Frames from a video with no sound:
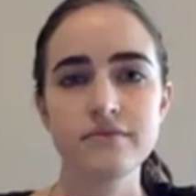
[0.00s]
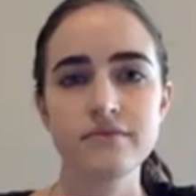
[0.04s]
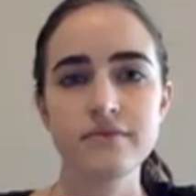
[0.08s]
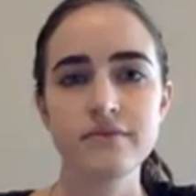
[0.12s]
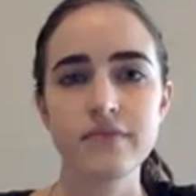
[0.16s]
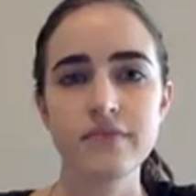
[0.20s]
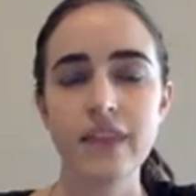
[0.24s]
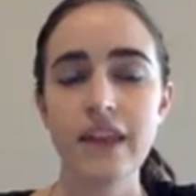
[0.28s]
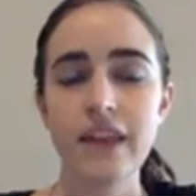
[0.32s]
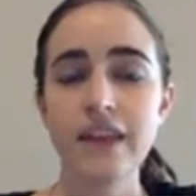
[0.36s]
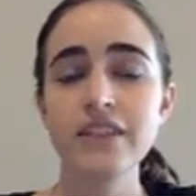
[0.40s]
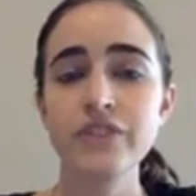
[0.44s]

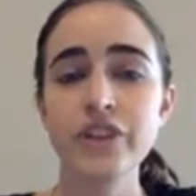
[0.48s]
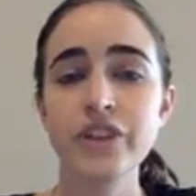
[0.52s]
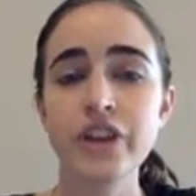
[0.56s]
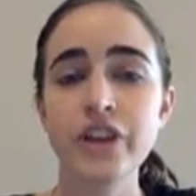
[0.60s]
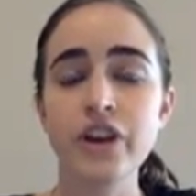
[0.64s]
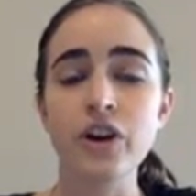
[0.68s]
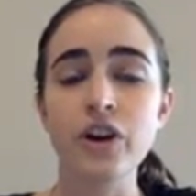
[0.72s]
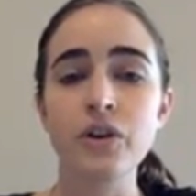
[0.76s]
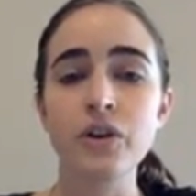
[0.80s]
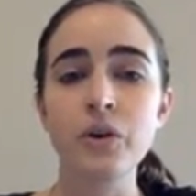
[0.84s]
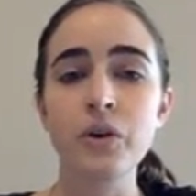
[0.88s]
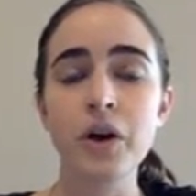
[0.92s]
In this
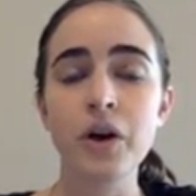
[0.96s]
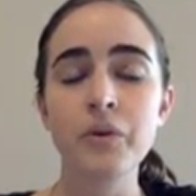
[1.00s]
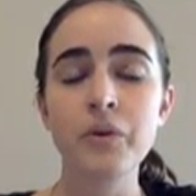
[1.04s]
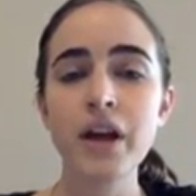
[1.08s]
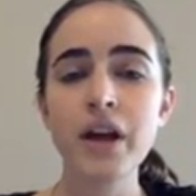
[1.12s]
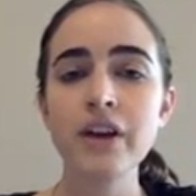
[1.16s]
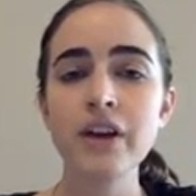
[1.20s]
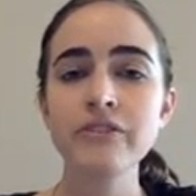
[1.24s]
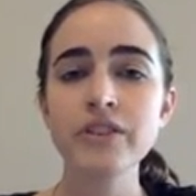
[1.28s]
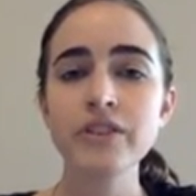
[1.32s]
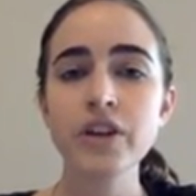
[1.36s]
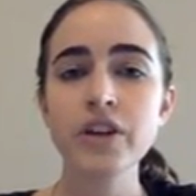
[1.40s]
video, I want
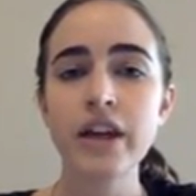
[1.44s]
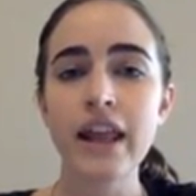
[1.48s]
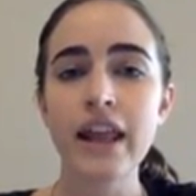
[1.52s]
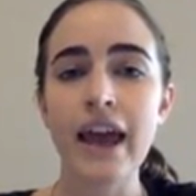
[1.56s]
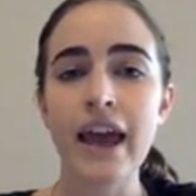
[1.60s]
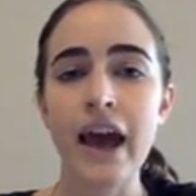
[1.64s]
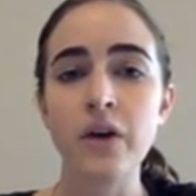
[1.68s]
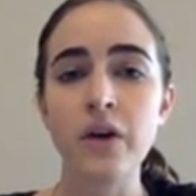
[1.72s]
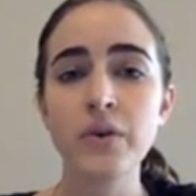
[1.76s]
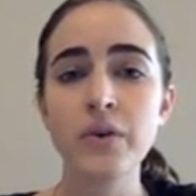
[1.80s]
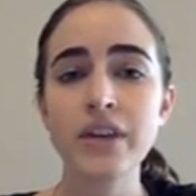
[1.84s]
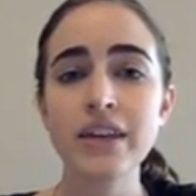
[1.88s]
to have a look at
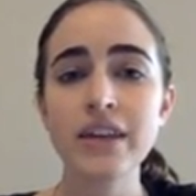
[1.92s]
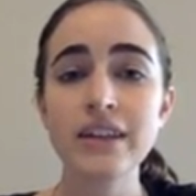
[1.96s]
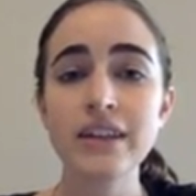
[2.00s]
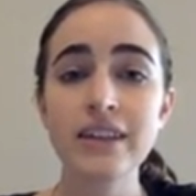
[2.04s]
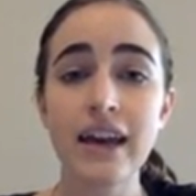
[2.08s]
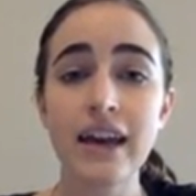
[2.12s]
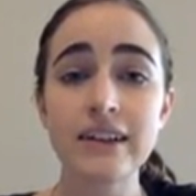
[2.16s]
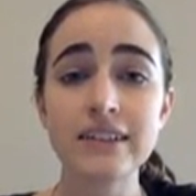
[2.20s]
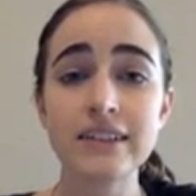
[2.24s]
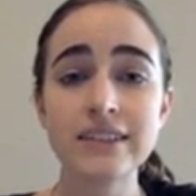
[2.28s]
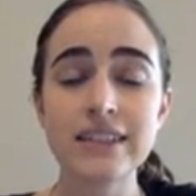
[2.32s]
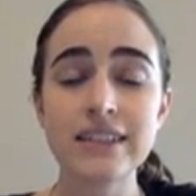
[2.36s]
how we can
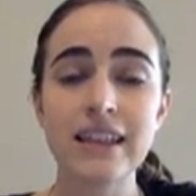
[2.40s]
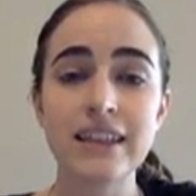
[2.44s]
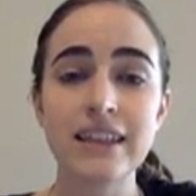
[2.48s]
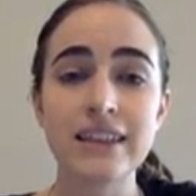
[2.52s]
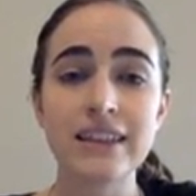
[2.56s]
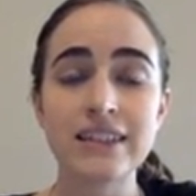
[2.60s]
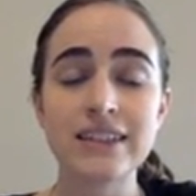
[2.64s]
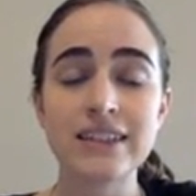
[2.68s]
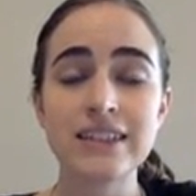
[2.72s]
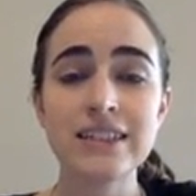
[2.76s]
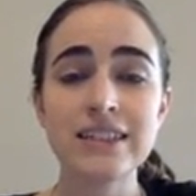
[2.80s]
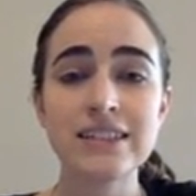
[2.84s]
calculate
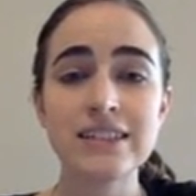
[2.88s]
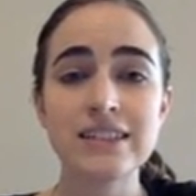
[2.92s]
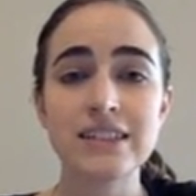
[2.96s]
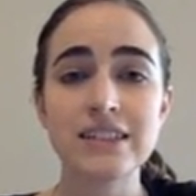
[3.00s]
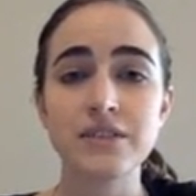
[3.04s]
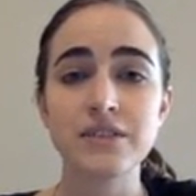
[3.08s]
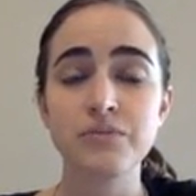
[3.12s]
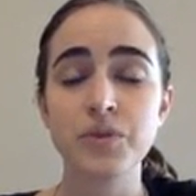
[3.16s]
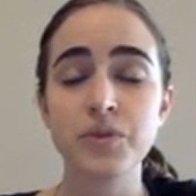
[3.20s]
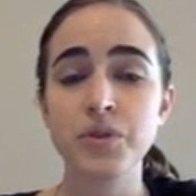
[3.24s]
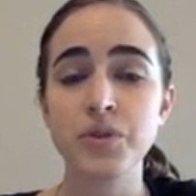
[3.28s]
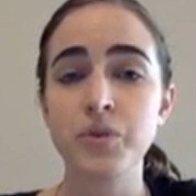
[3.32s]
the
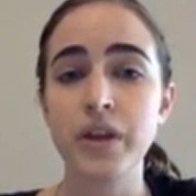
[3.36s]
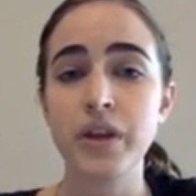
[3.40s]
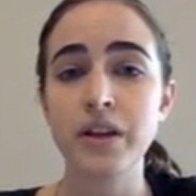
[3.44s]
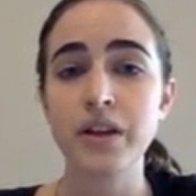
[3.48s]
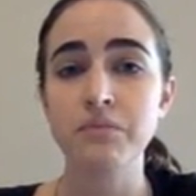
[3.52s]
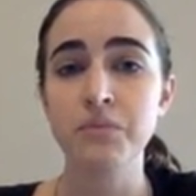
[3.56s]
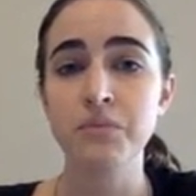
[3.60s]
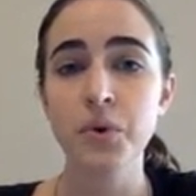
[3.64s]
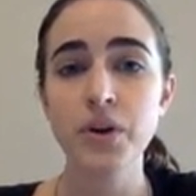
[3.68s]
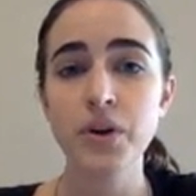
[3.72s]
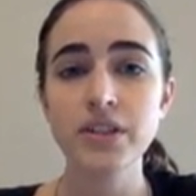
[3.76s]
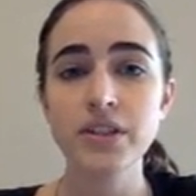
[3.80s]
distance between a
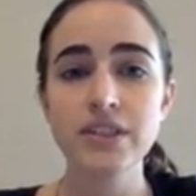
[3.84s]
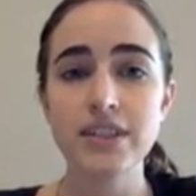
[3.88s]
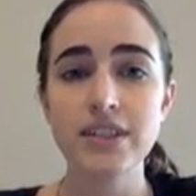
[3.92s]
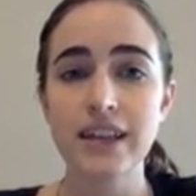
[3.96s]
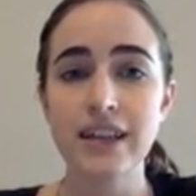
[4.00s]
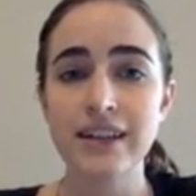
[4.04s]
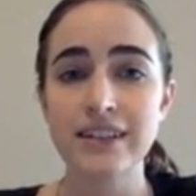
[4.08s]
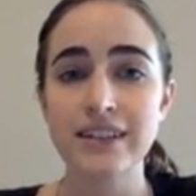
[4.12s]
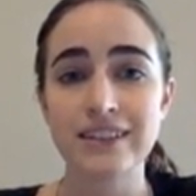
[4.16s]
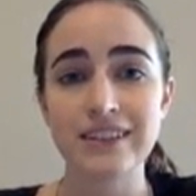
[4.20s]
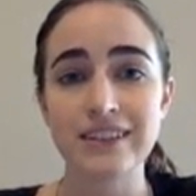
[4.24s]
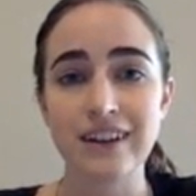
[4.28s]
point
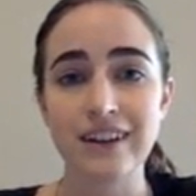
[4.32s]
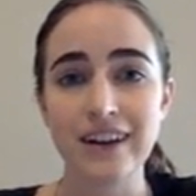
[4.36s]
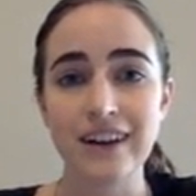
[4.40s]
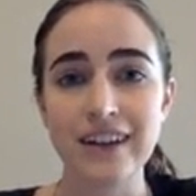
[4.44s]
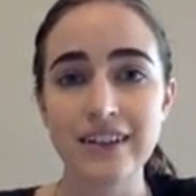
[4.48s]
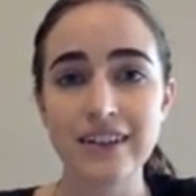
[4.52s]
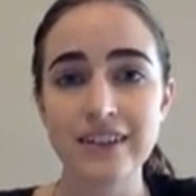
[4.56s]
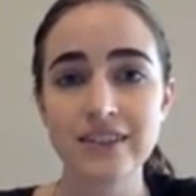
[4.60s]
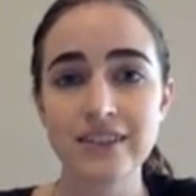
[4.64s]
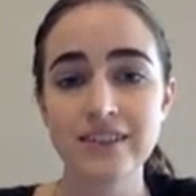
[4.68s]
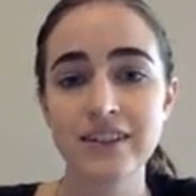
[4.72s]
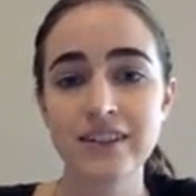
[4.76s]
and a
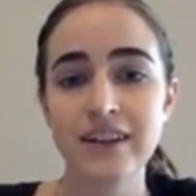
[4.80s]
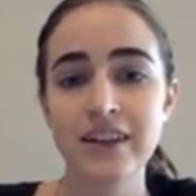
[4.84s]
line.